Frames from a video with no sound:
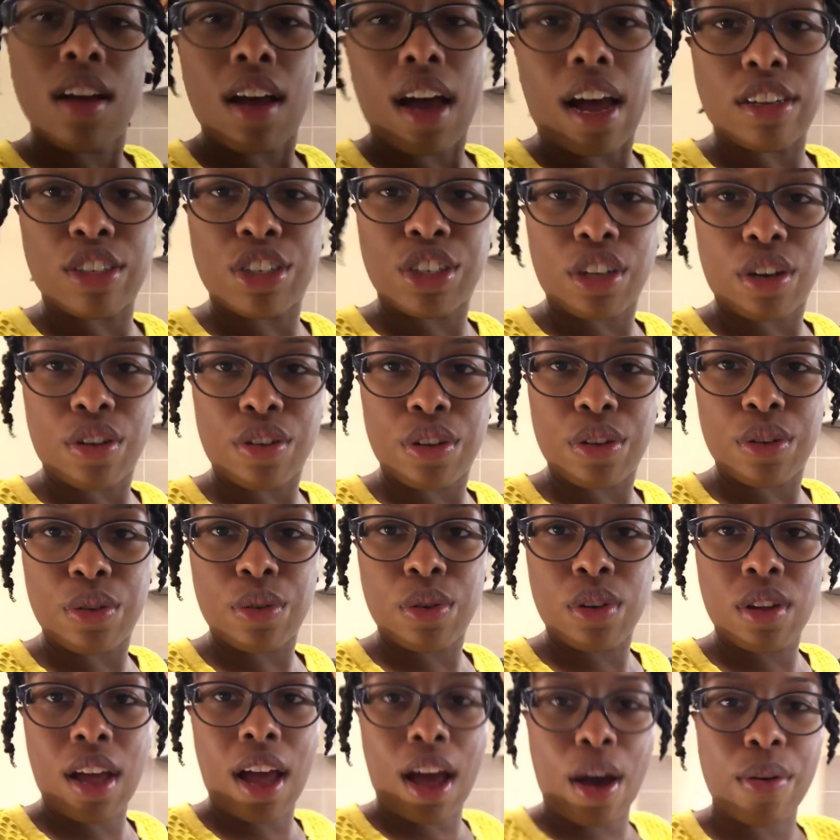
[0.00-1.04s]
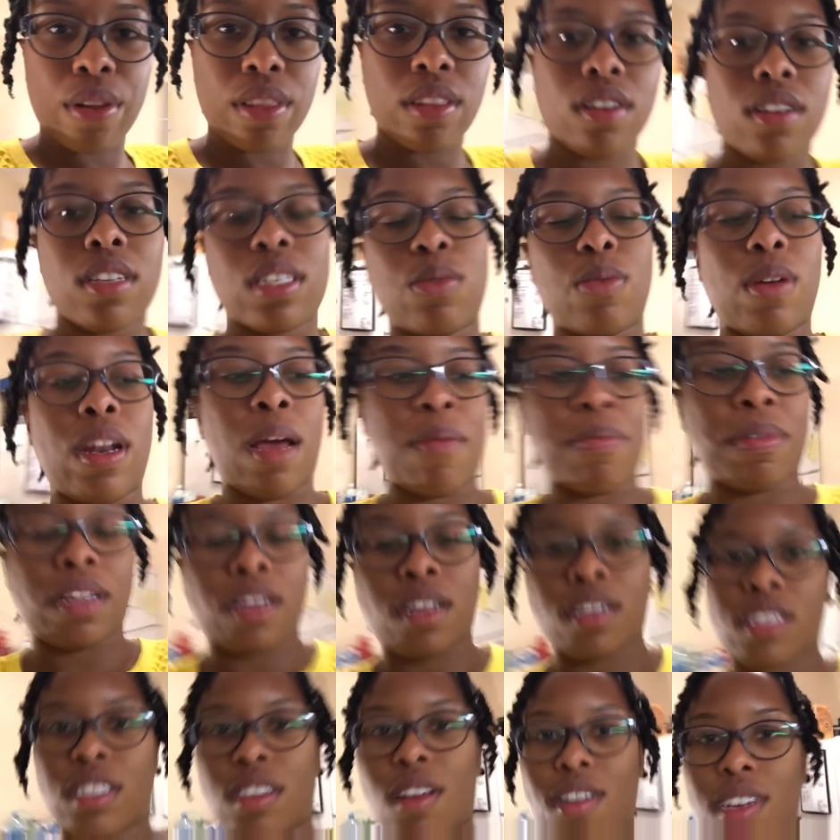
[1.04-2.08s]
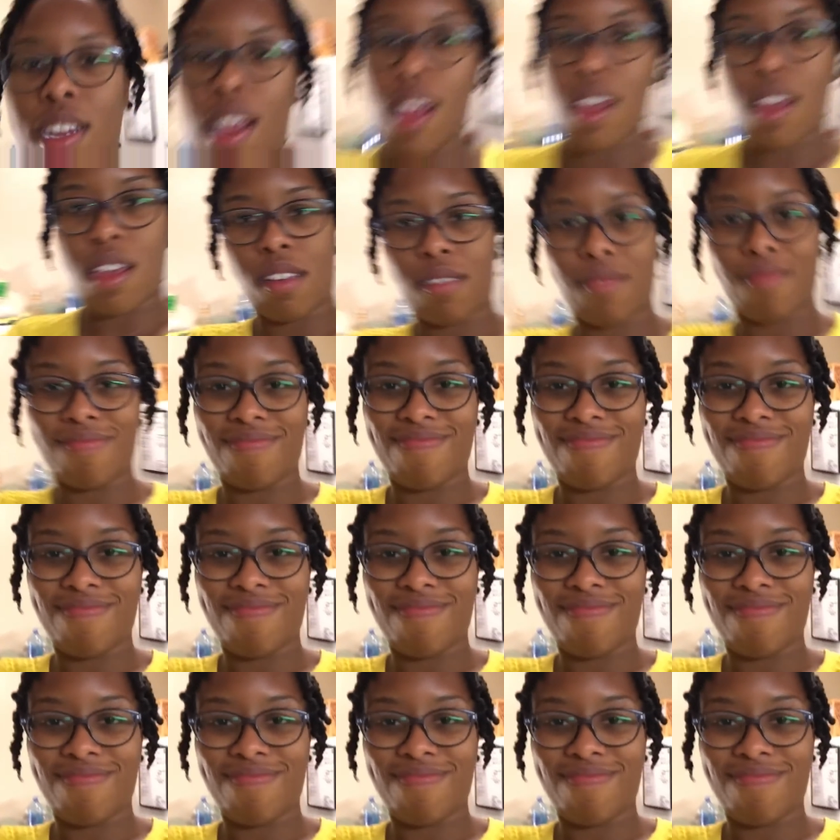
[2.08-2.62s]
I'll show you how it looks when I'm done sauteing.